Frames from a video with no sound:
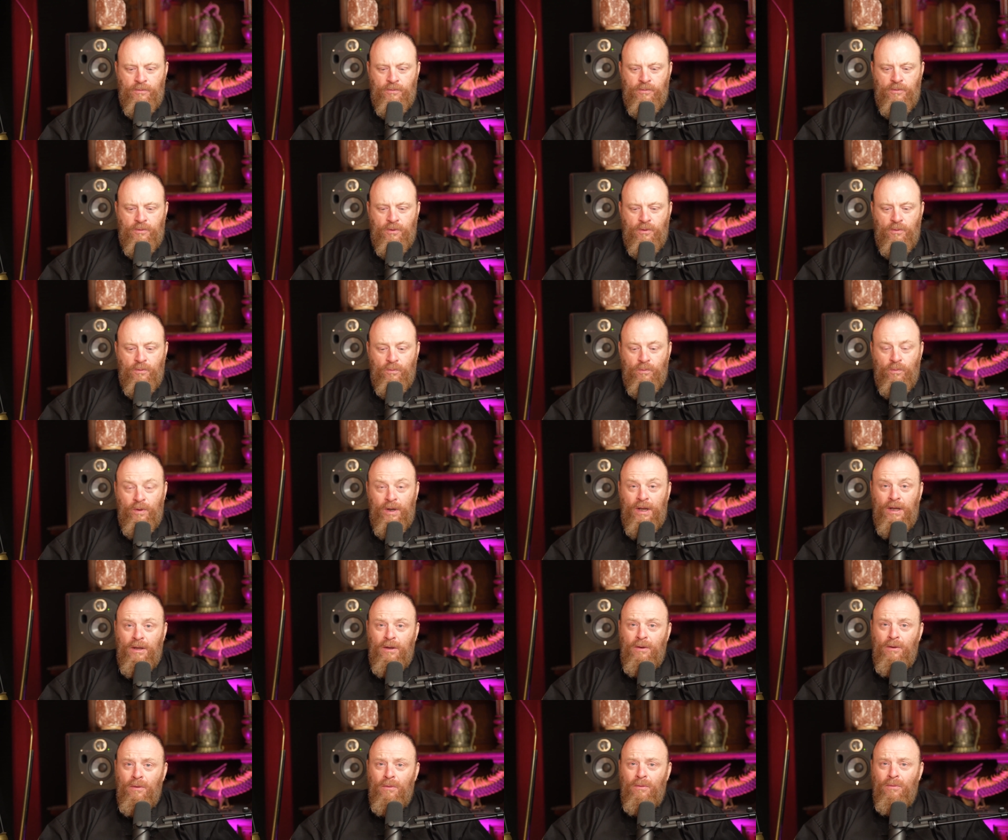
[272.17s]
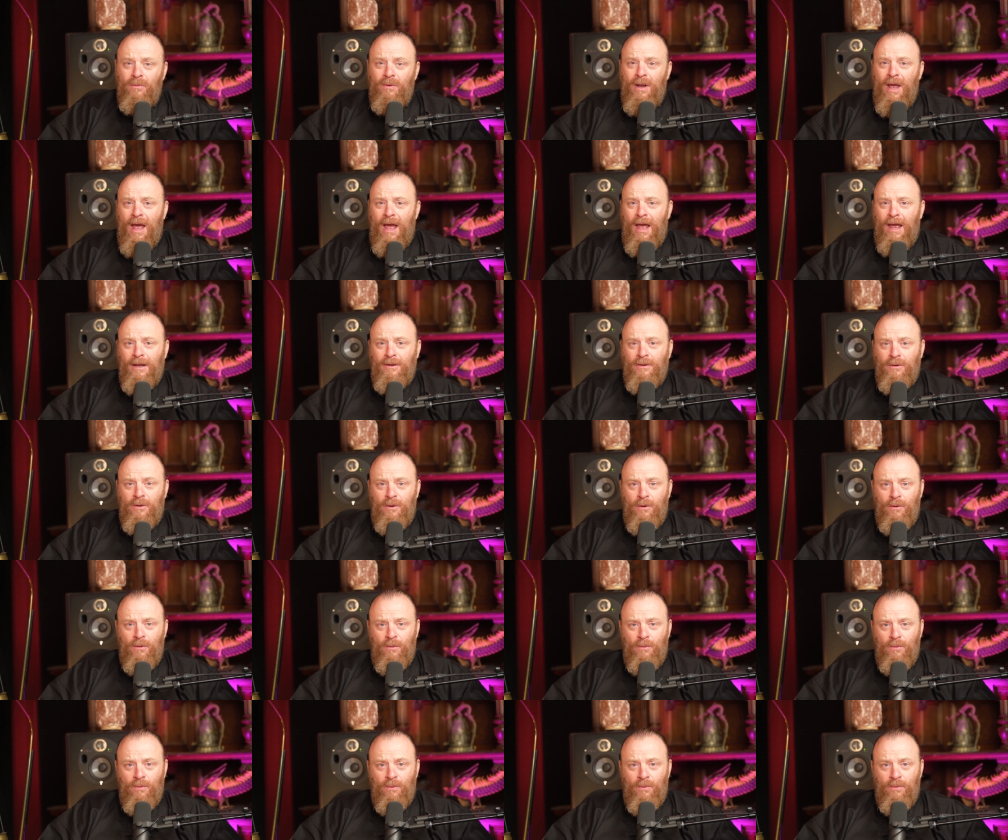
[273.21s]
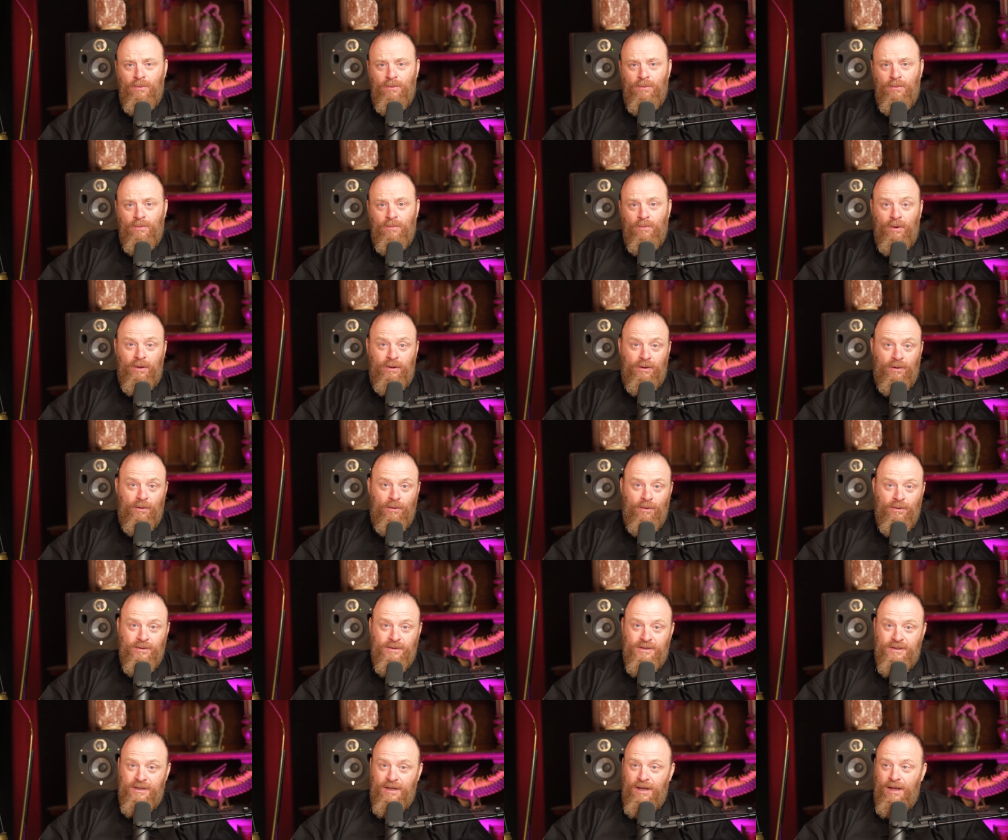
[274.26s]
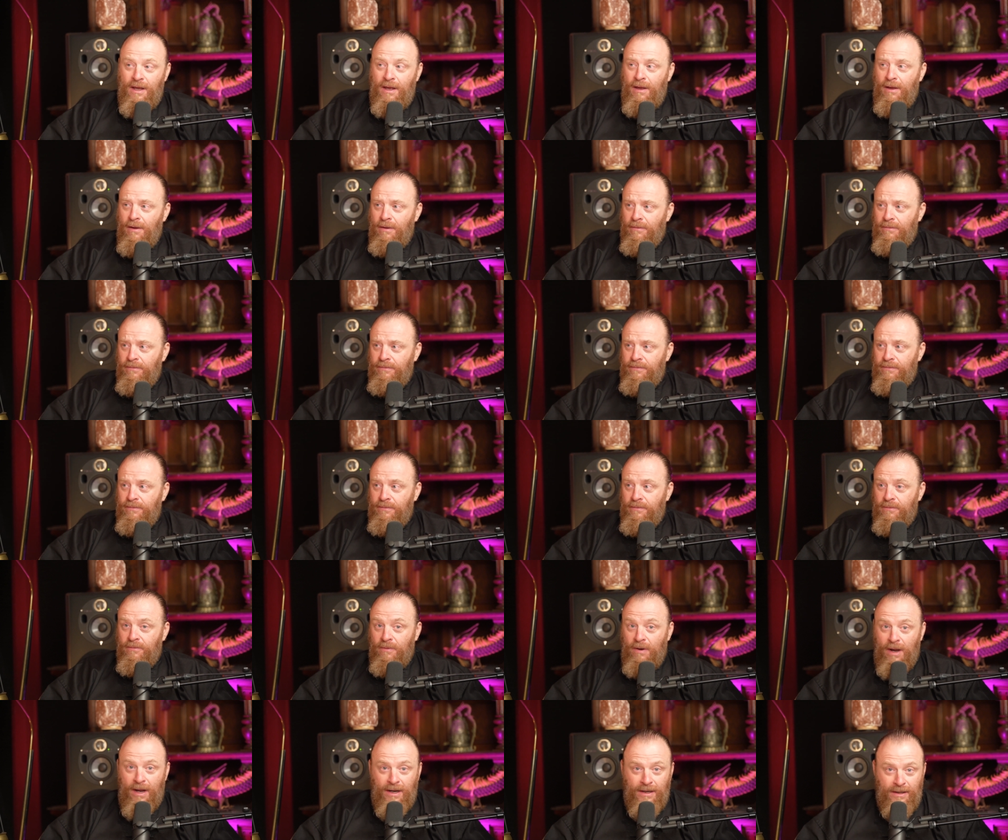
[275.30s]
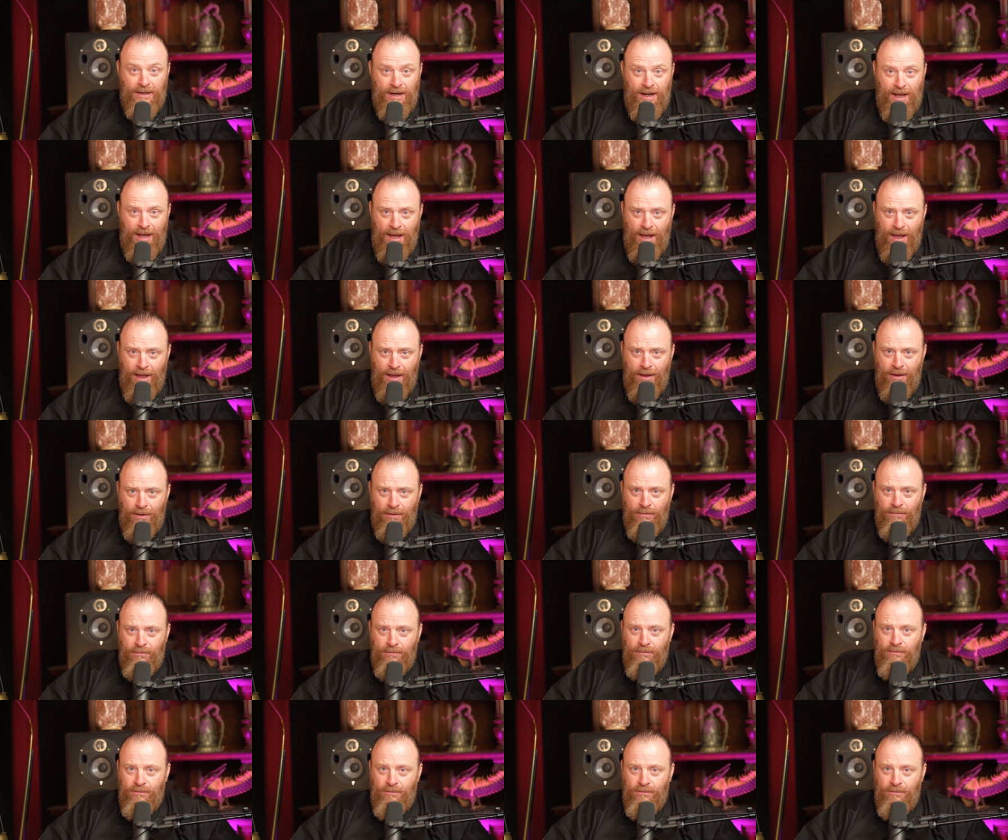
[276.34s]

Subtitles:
to reunite you with yourself right now.